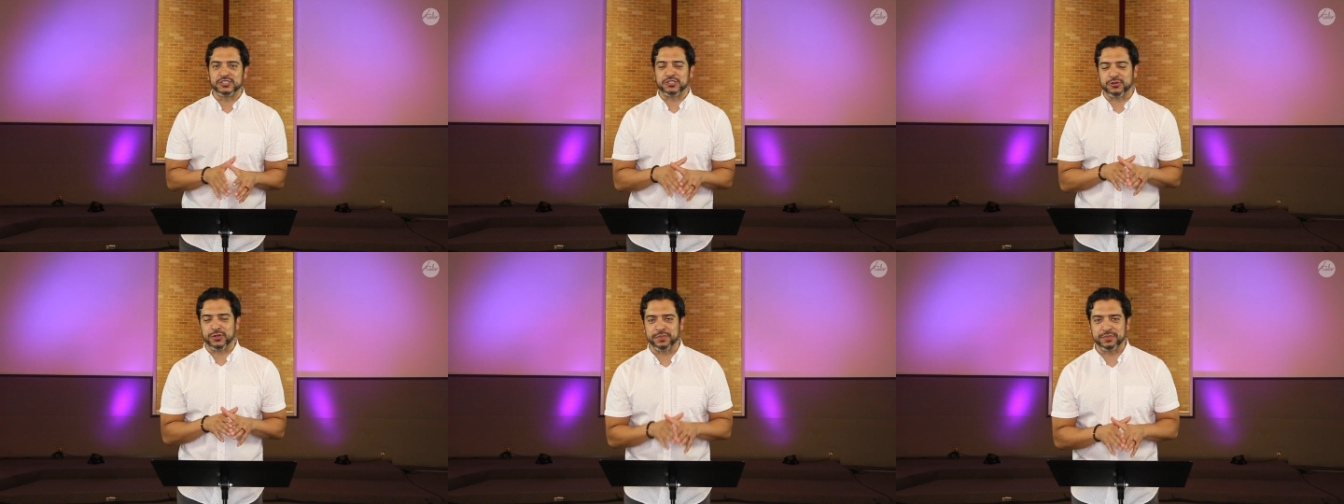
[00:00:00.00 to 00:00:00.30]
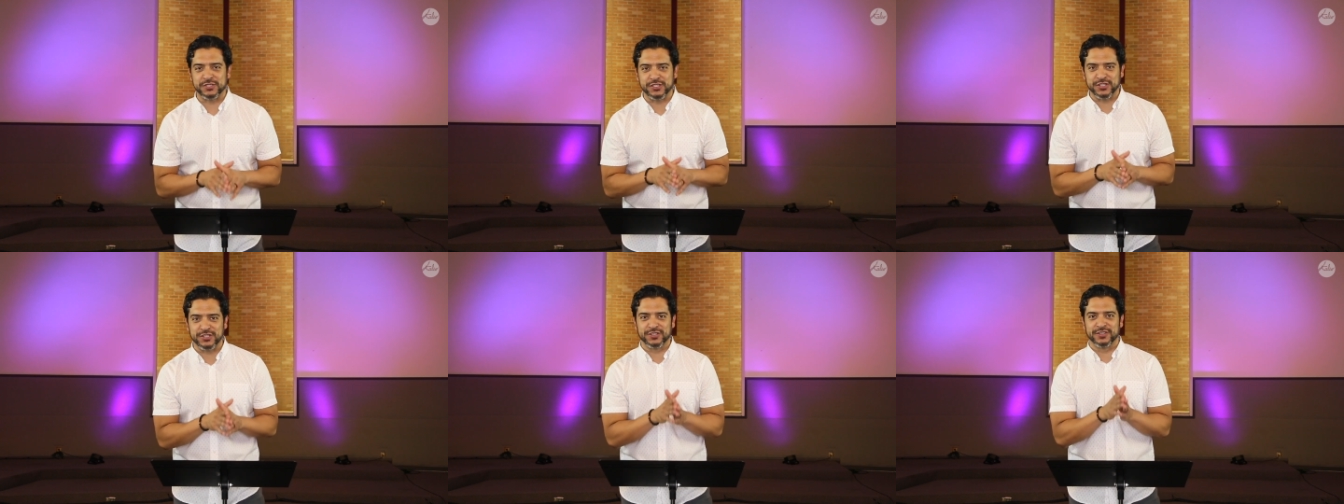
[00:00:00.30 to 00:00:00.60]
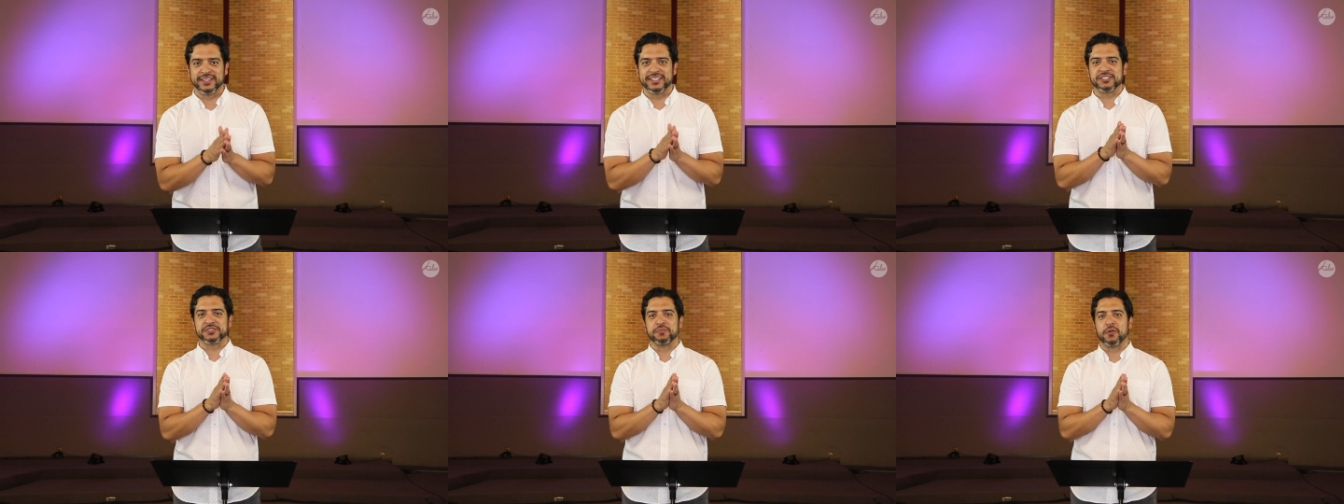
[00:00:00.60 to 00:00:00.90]

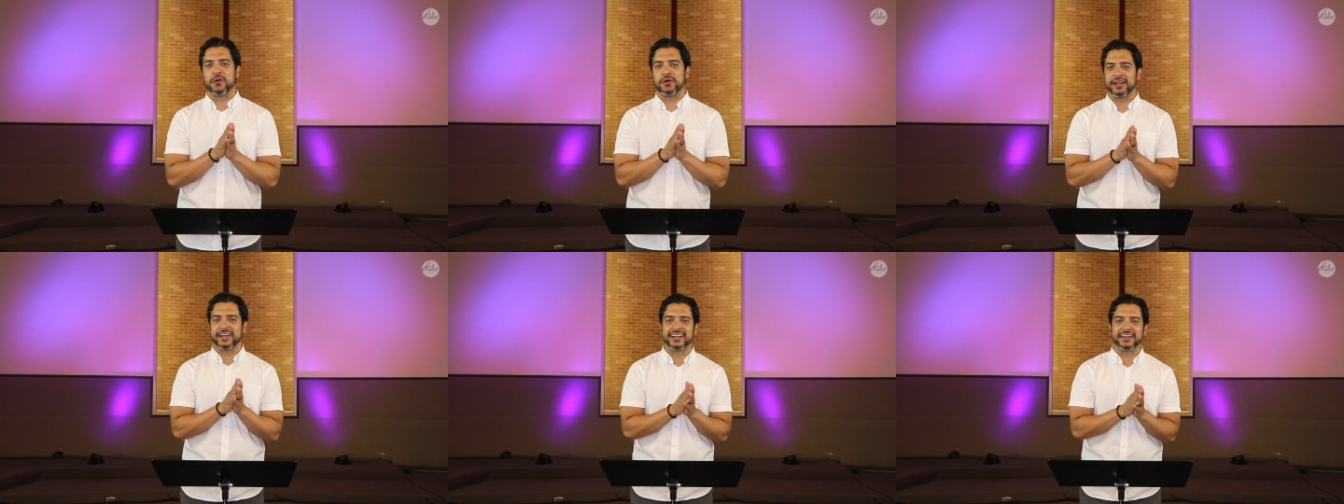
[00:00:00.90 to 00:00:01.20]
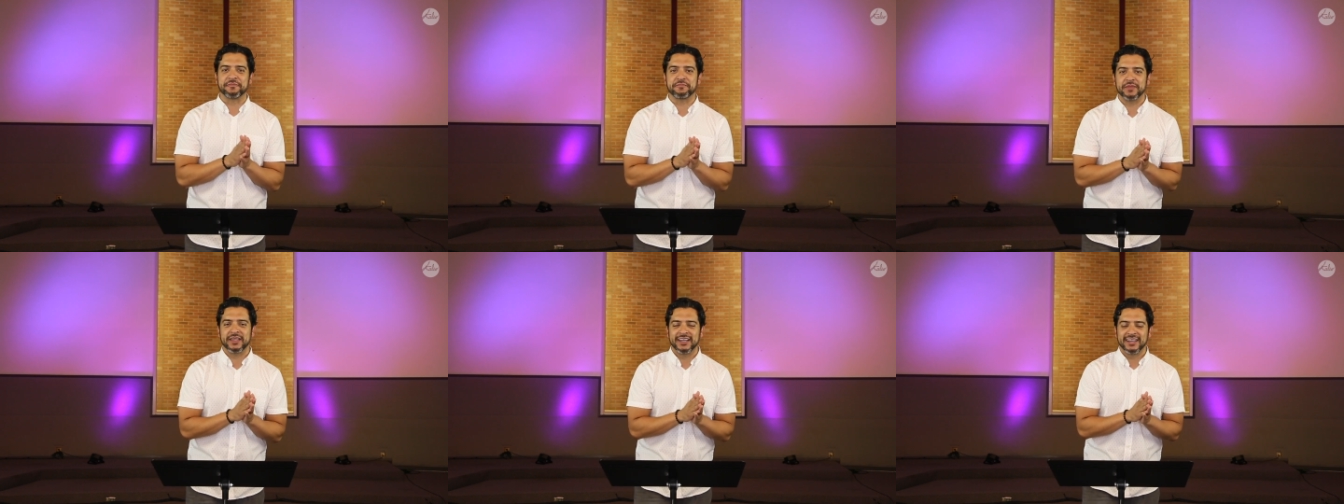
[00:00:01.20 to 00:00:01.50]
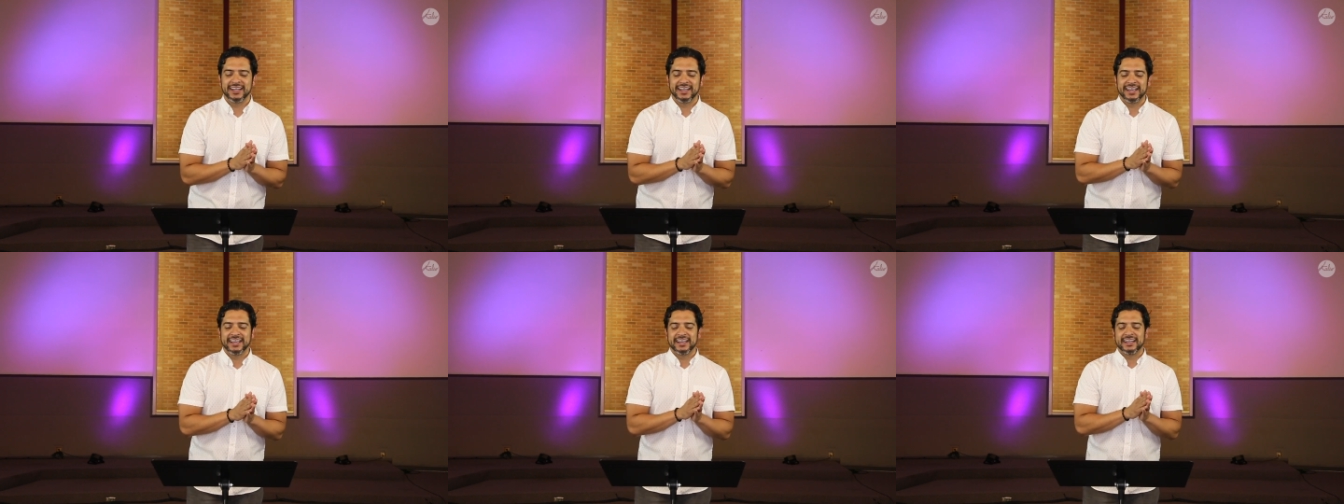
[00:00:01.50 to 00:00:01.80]
scripture this morning.
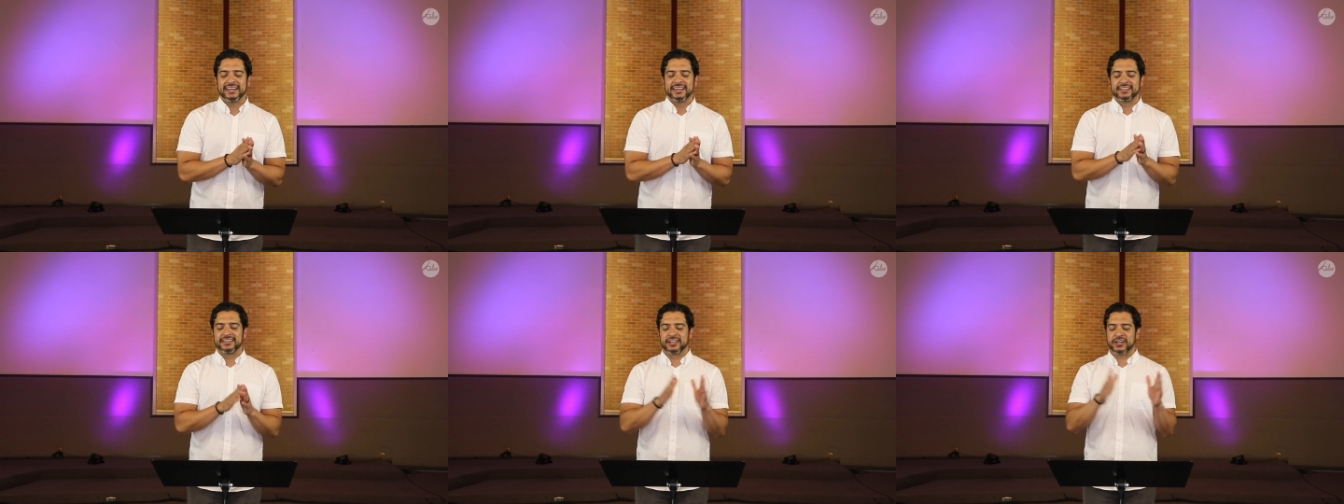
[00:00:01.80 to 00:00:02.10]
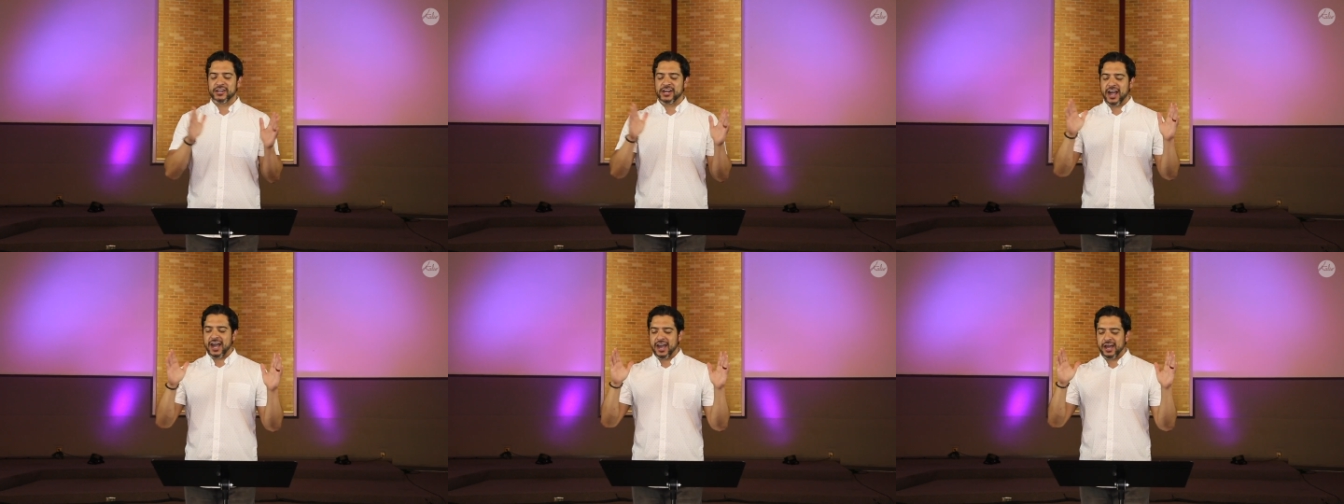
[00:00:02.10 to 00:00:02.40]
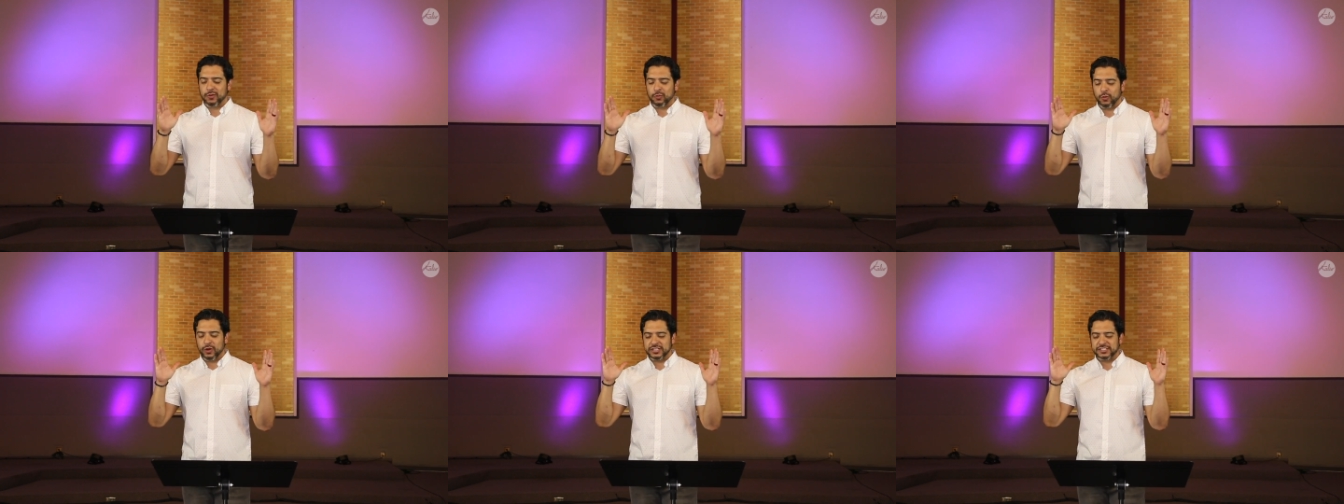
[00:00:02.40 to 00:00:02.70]
Dear God,